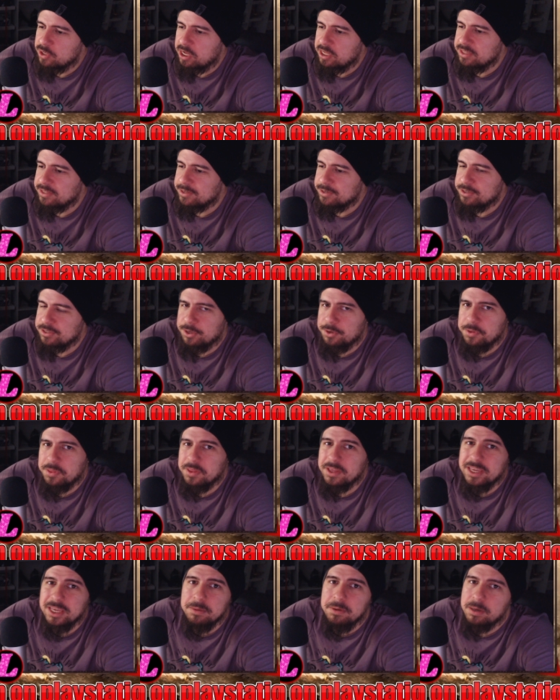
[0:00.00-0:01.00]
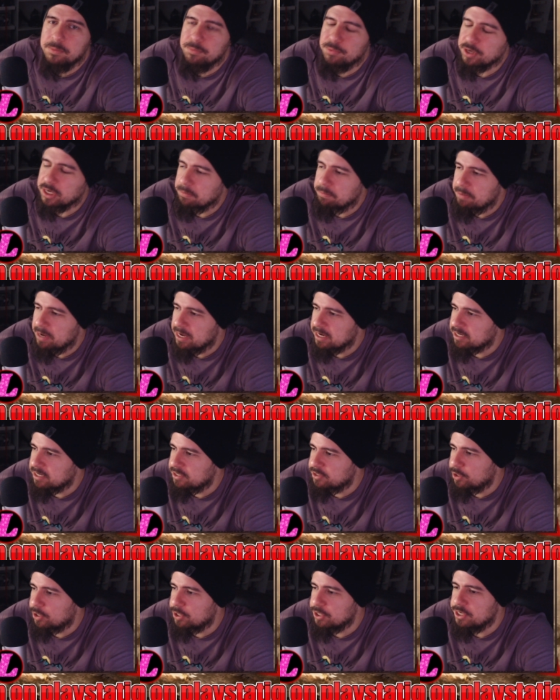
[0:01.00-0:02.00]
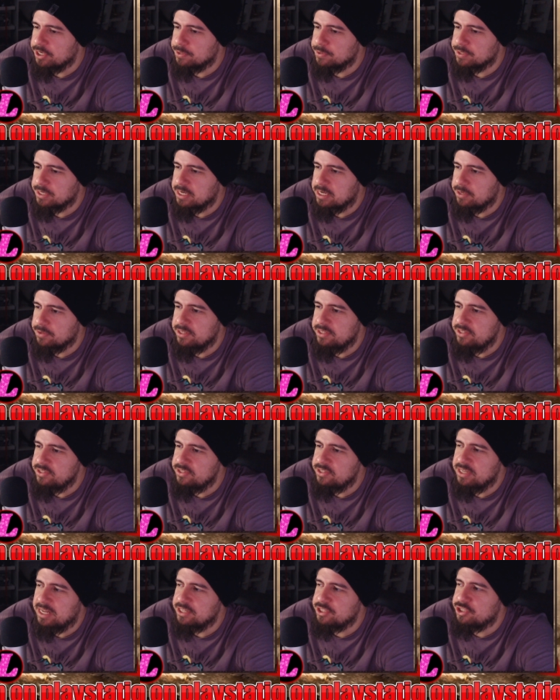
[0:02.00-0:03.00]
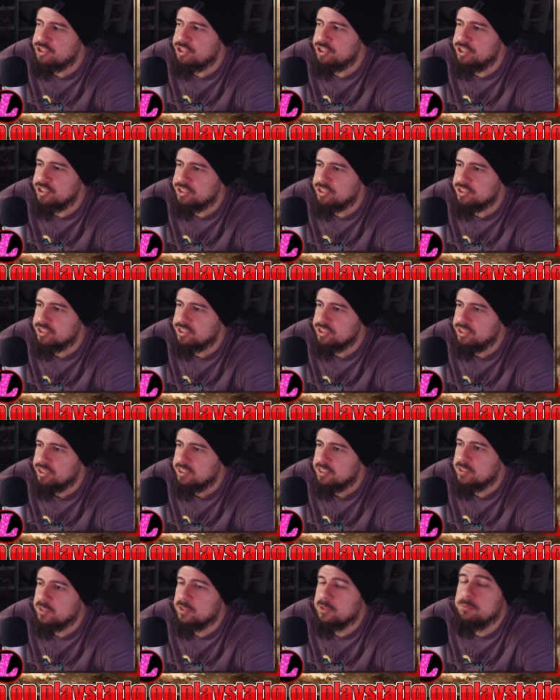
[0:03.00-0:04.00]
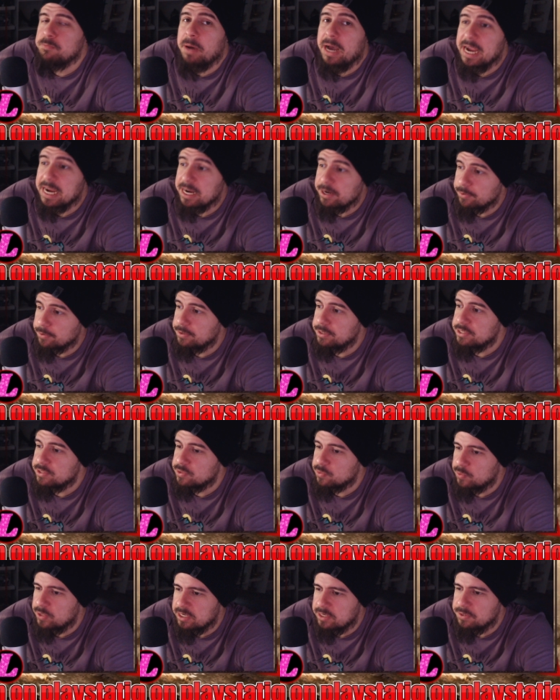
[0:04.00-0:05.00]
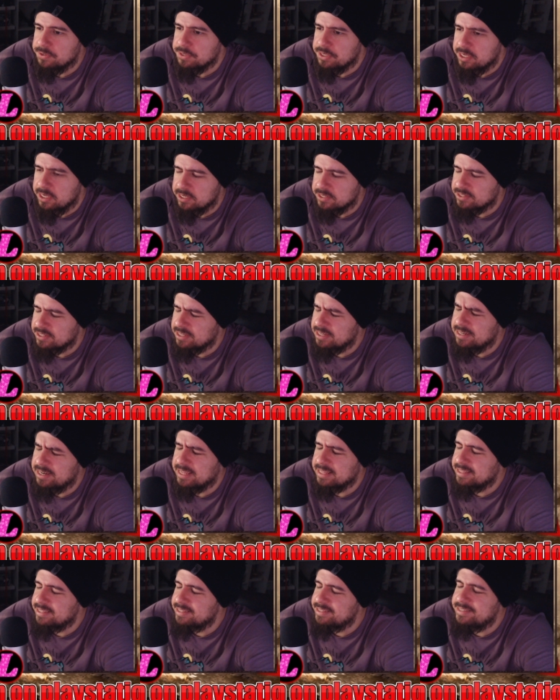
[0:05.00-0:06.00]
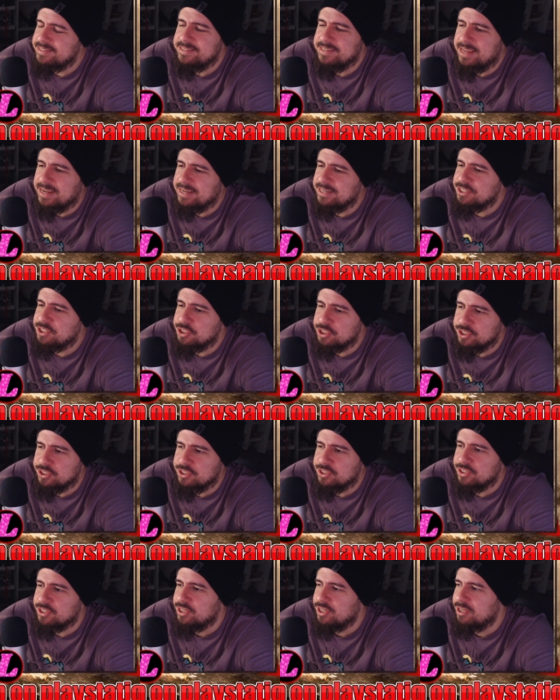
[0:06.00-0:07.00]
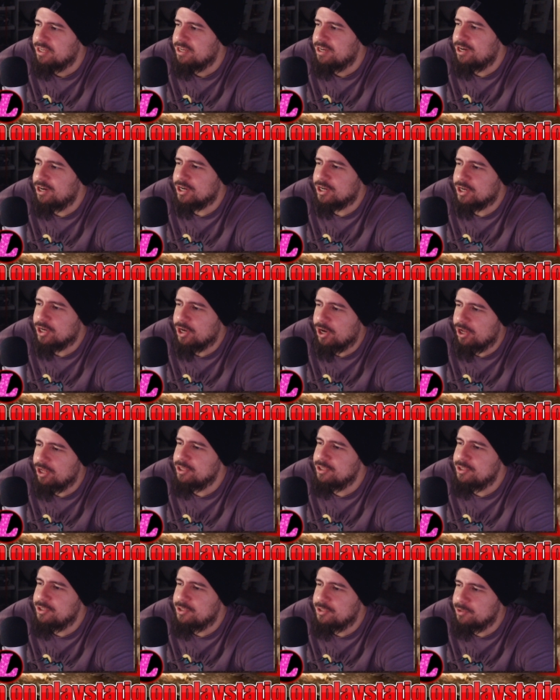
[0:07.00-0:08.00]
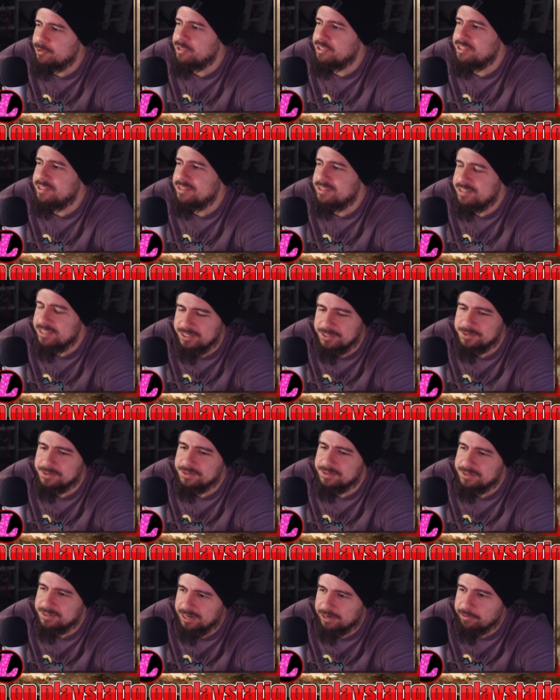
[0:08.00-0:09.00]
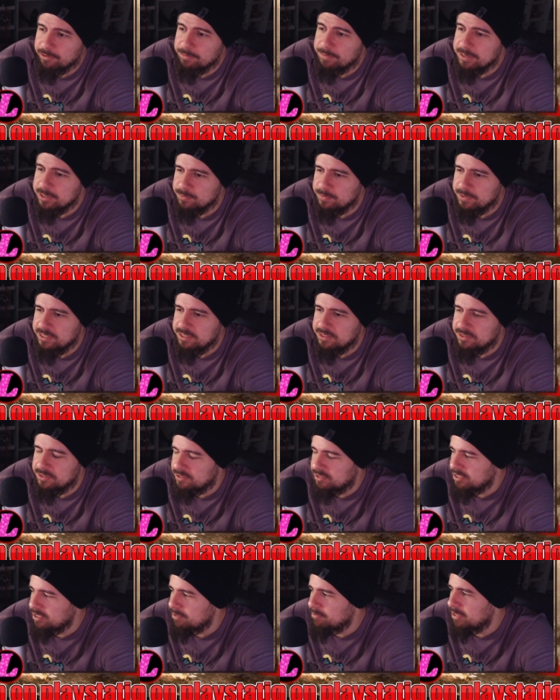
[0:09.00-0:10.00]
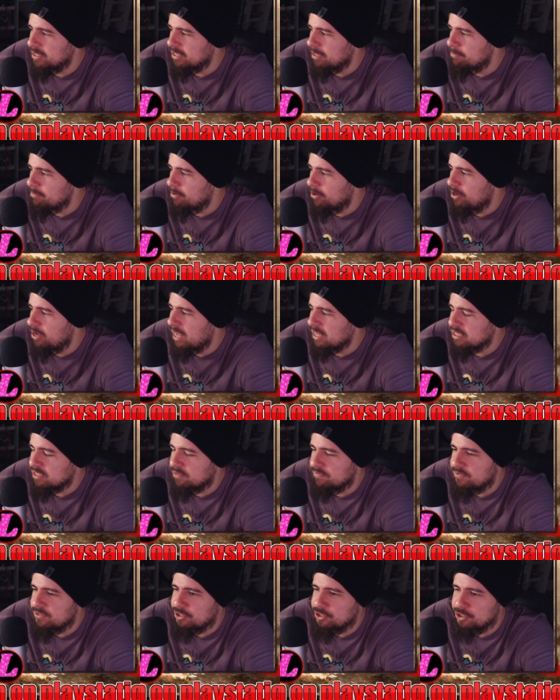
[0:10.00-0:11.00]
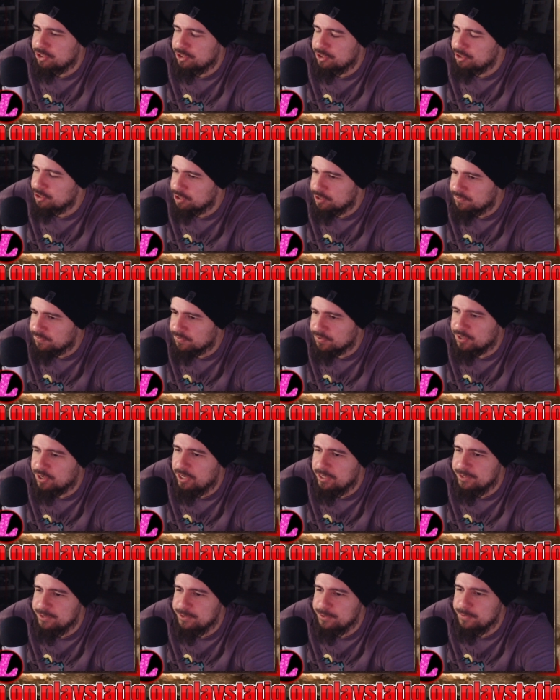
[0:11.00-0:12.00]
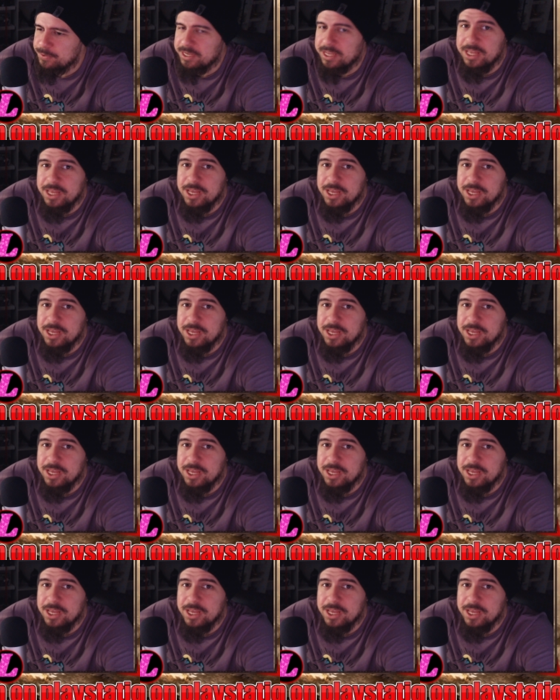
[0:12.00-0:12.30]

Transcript: on. They're they're thinking about bringing back Guitar Hero now. This is not Spyro just too. Spiral as well. Yes, they, like this is not just a Call of Duty deal. Everybody was making it seem like they bought Activision just for Call of Duty.